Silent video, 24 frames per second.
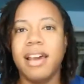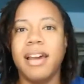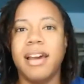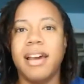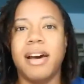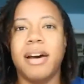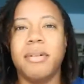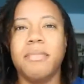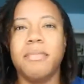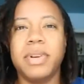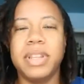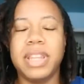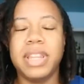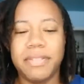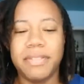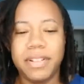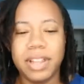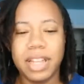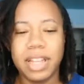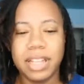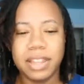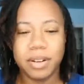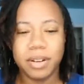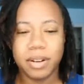But I feel
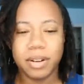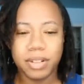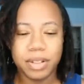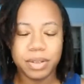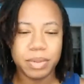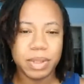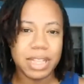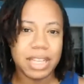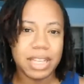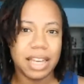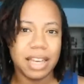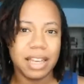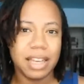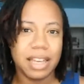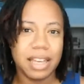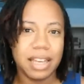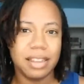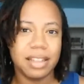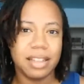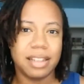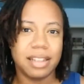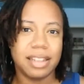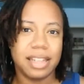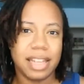like the older we get, the
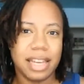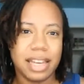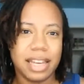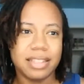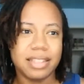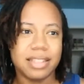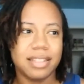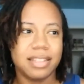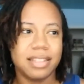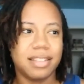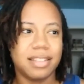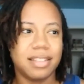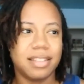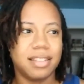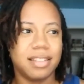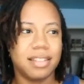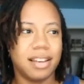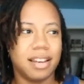less